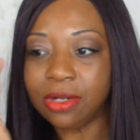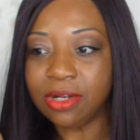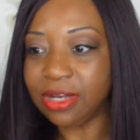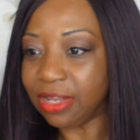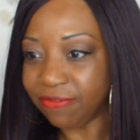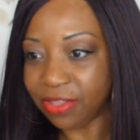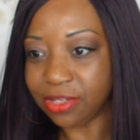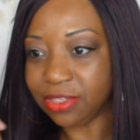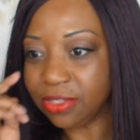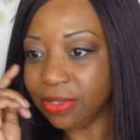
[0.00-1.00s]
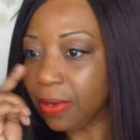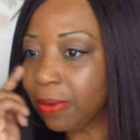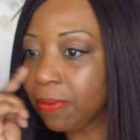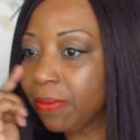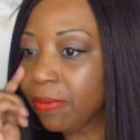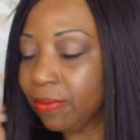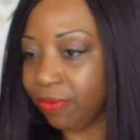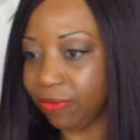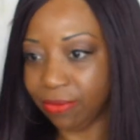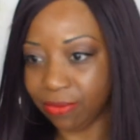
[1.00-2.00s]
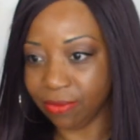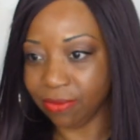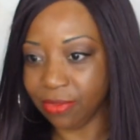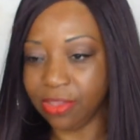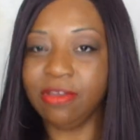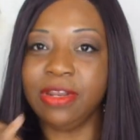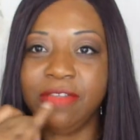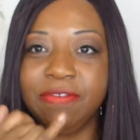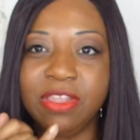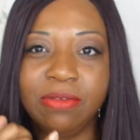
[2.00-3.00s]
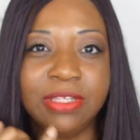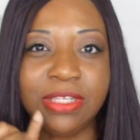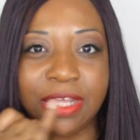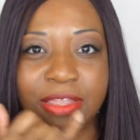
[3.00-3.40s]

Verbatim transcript: Love this. You can even use this,